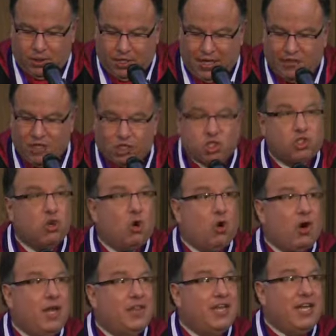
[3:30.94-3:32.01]
In this
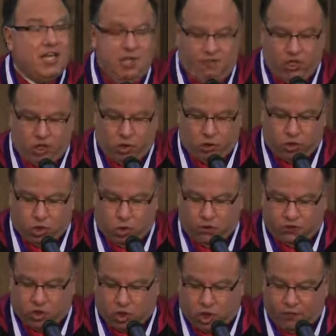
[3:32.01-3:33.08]
story, the individuals who have
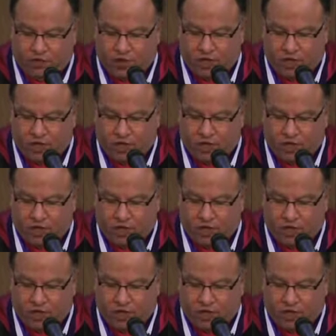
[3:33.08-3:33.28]
served